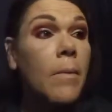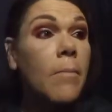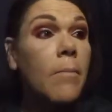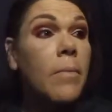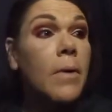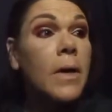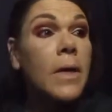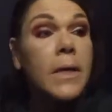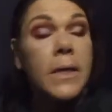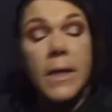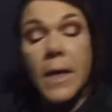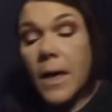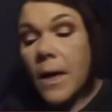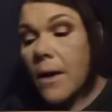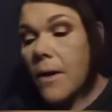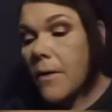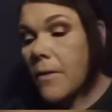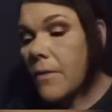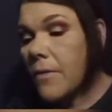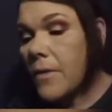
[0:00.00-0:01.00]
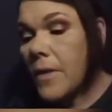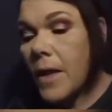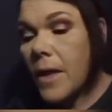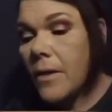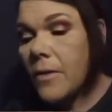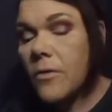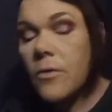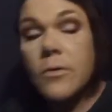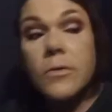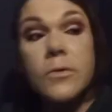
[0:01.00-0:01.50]
But yeah,
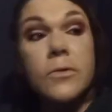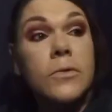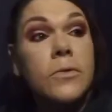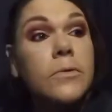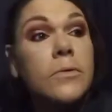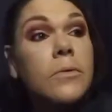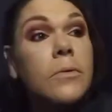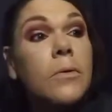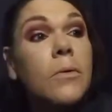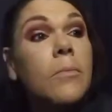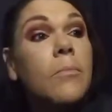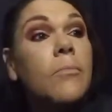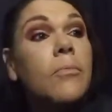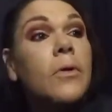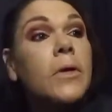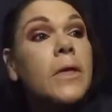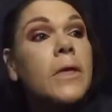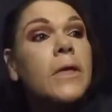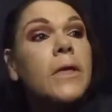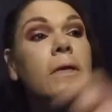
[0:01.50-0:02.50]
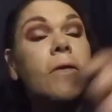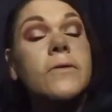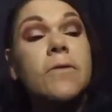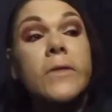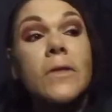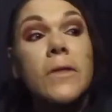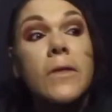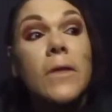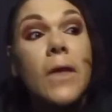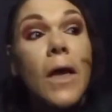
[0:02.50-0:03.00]
that looks pretty
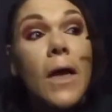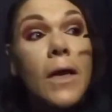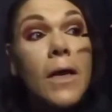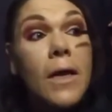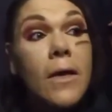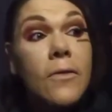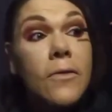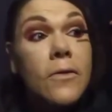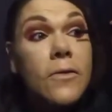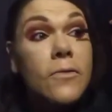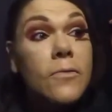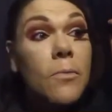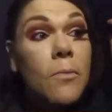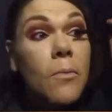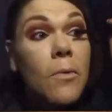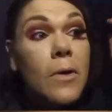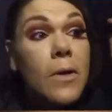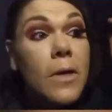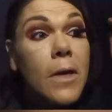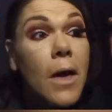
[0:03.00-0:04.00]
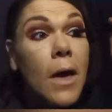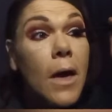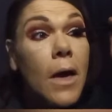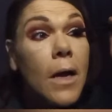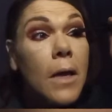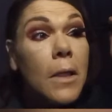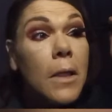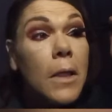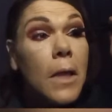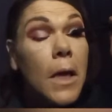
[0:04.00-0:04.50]
decent. I got this one
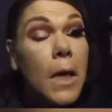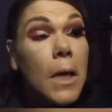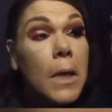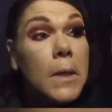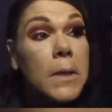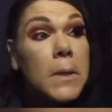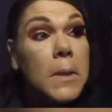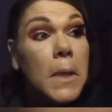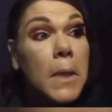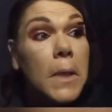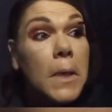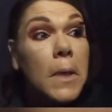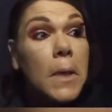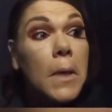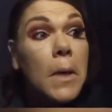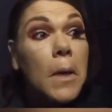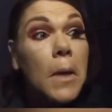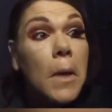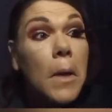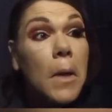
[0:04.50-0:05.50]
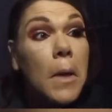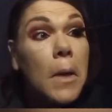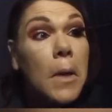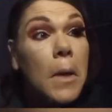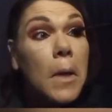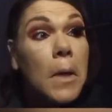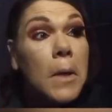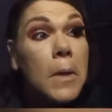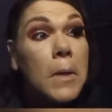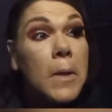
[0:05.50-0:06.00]
eyelash that
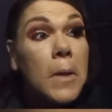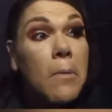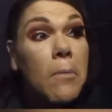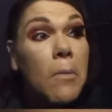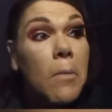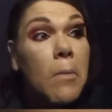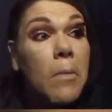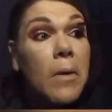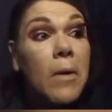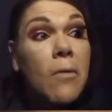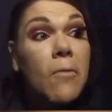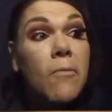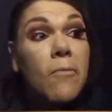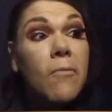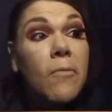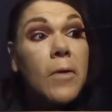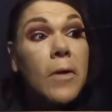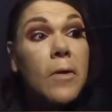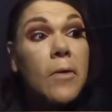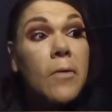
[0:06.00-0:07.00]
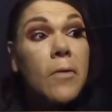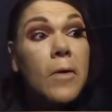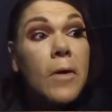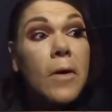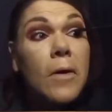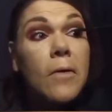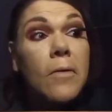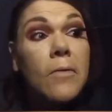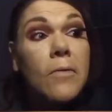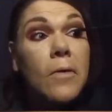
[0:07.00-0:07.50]
is giving me a fit, you
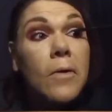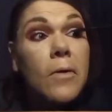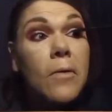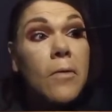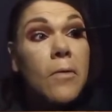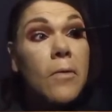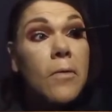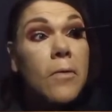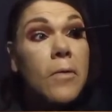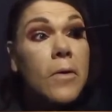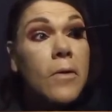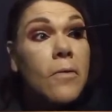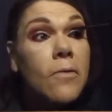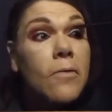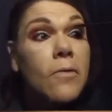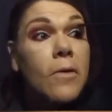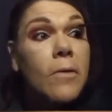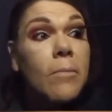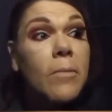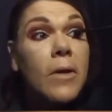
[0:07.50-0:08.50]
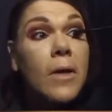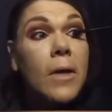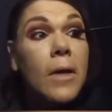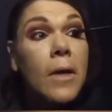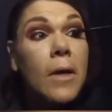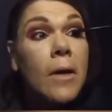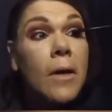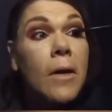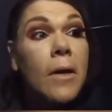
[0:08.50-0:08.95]
guys. I know you can see me.